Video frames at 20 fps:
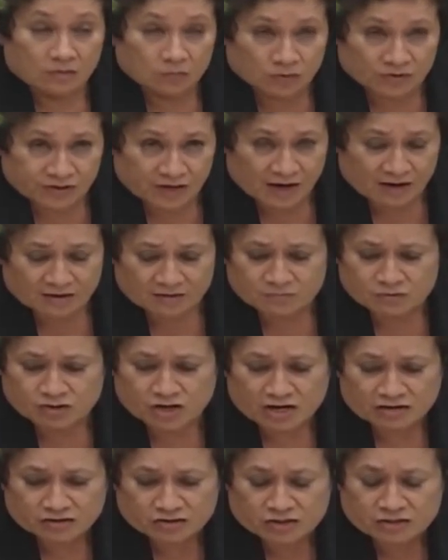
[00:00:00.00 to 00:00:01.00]
Without
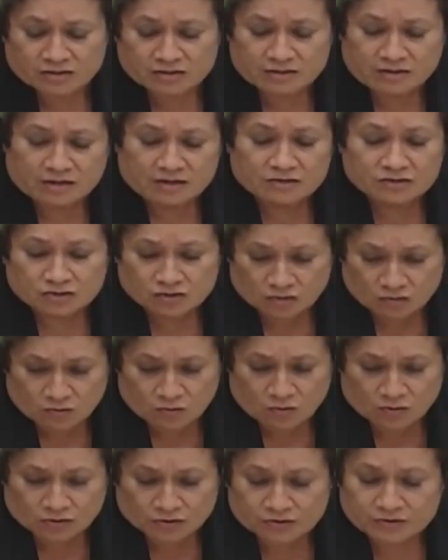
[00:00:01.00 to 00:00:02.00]
objection, so
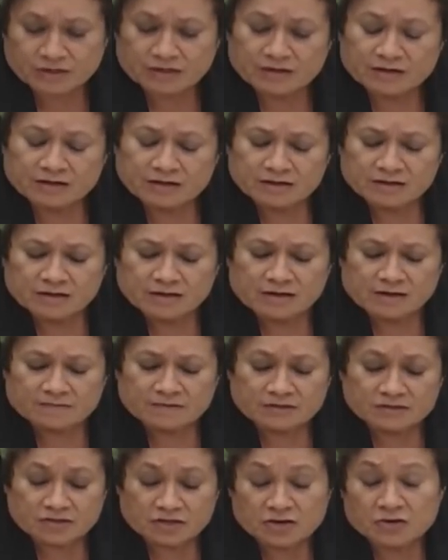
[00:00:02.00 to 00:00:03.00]
ordered.
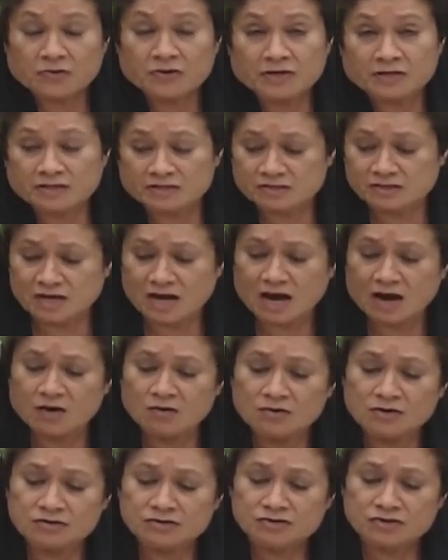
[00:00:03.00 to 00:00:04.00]
This hearing is
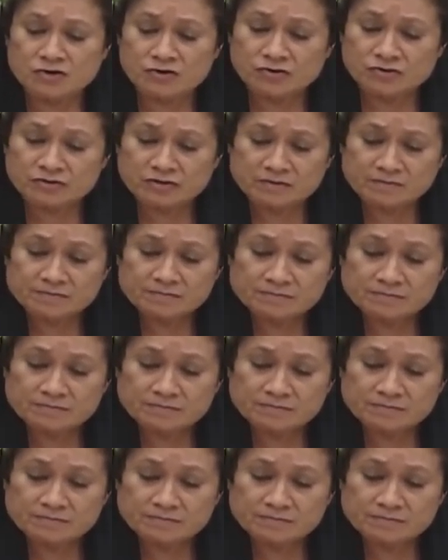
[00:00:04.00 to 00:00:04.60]
now adjourned.